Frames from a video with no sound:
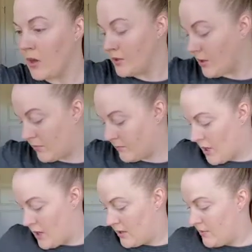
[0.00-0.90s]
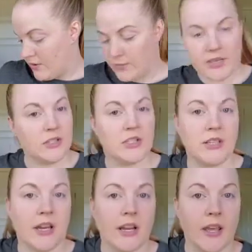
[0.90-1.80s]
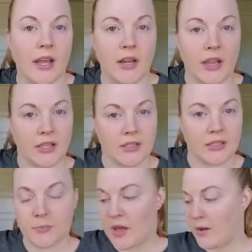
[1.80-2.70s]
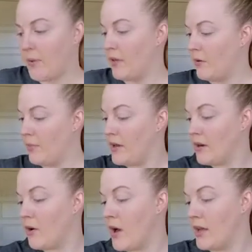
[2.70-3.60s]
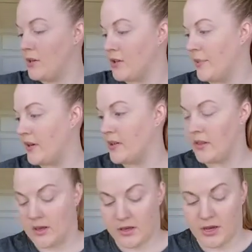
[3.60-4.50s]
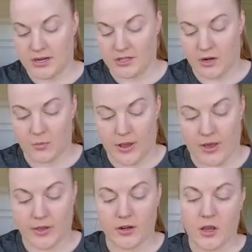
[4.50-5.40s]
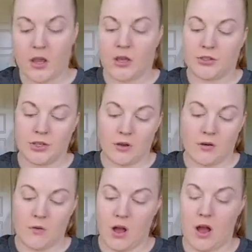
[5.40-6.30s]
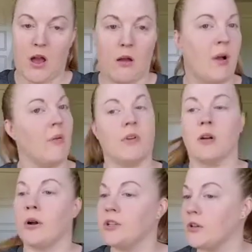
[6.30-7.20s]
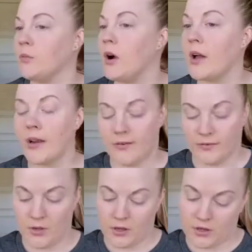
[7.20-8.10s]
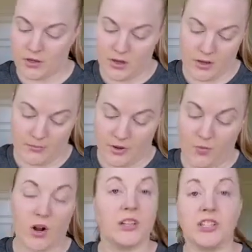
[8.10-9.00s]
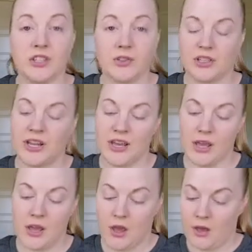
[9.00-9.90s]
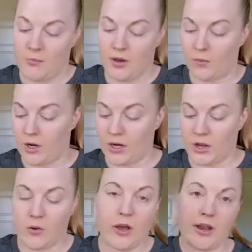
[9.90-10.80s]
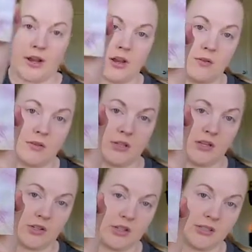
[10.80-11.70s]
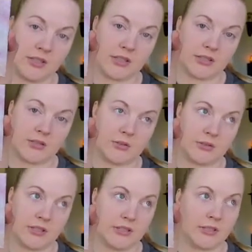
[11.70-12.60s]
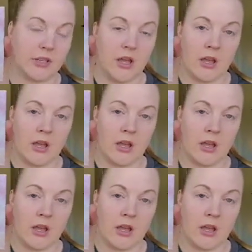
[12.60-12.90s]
So that way we could just kind of get things sped up a little bit and go ahead and jump into the eyeshadow palette. So I'm not quite sure what kind of look I want to do today, but we're gonna go ahead and use the She's Got Solstice